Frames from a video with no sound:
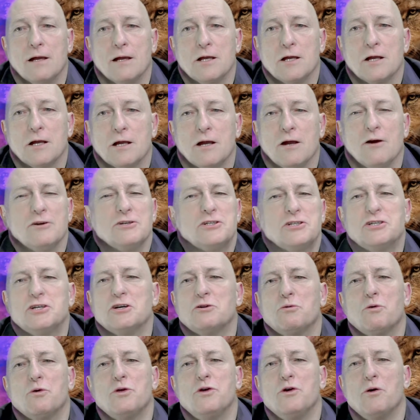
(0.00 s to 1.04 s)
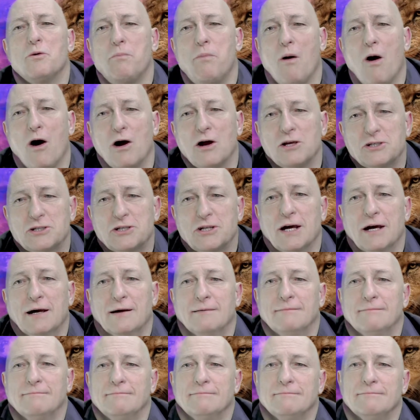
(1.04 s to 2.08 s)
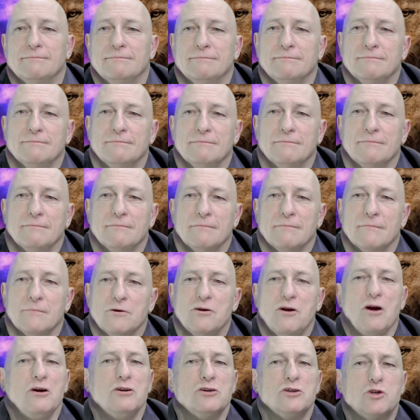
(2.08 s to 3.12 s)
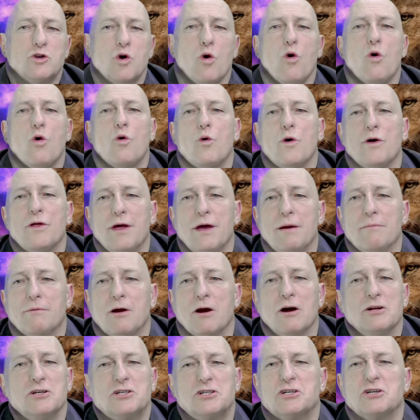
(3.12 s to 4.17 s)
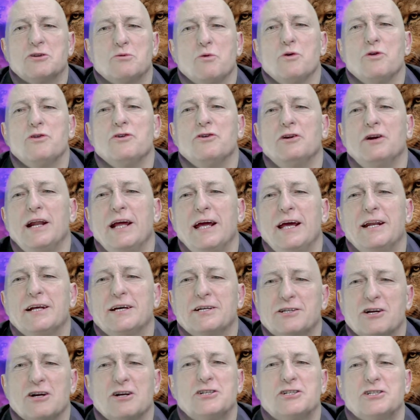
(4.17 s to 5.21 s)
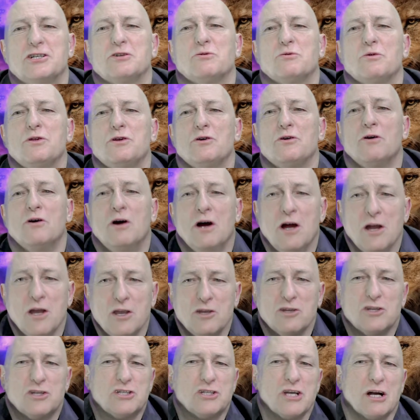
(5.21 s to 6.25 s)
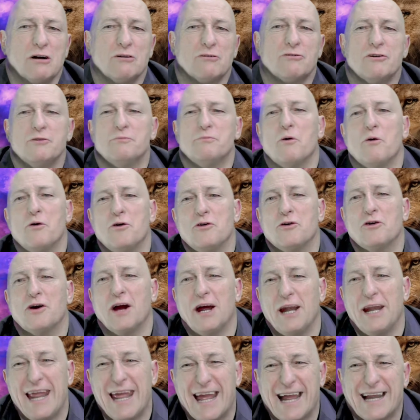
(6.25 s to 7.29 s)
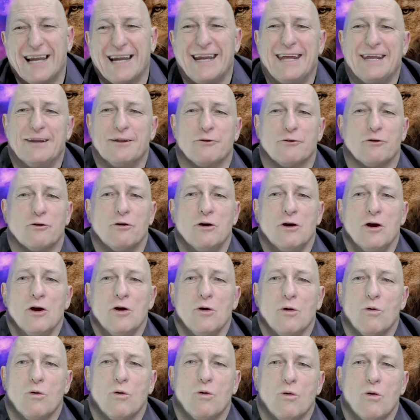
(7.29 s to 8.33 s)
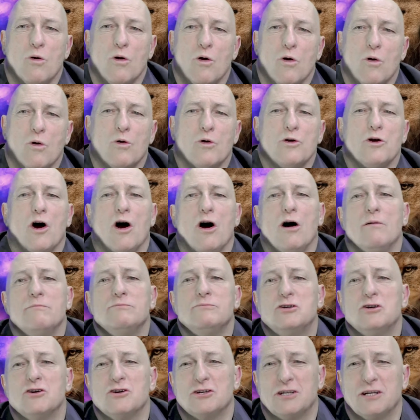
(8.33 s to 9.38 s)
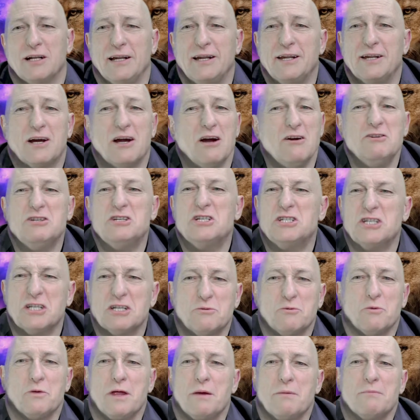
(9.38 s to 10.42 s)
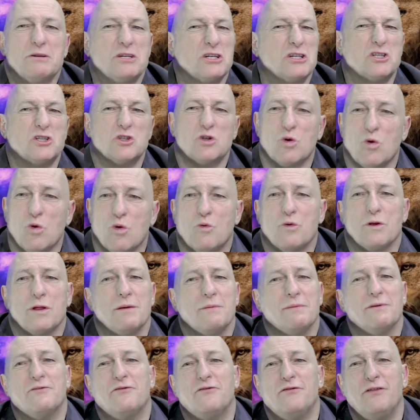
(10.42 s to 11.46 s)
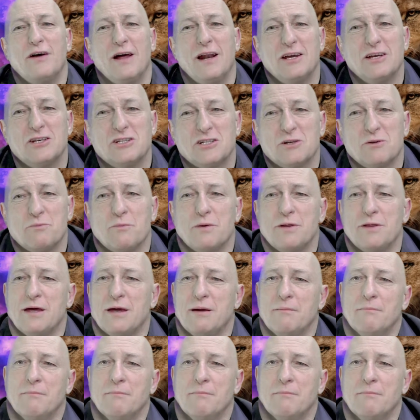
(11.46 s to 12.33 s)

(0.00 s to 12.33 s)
Go and sit with your pastor. Go and talk with him. Go and sit with your leaders. Go sit with your, your cell group or your connect leader or, or, or your home church leader. Go sit with him and just talk with him and fellowship with him.